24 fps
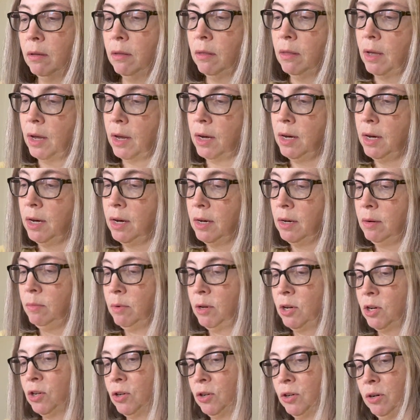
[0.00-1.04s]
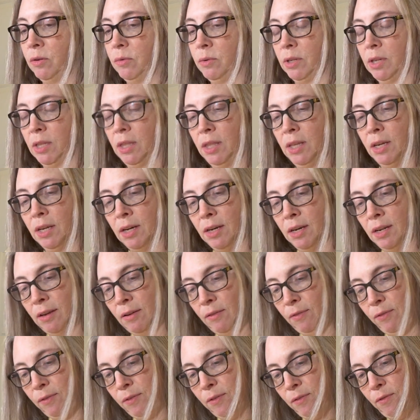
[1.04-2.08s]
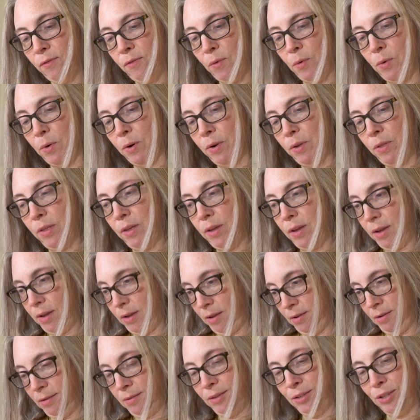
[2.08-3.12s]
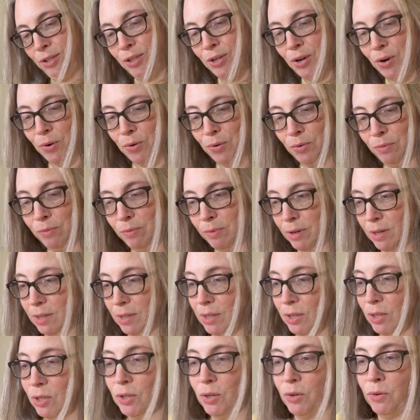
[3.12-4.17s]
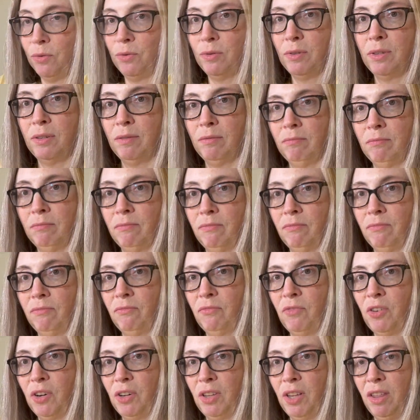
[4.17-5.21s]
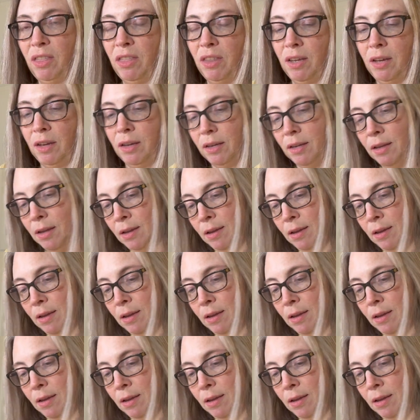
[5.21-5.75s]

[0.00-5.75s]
I needed to make sure it was thick enough for the stone because the stone's fairly thick.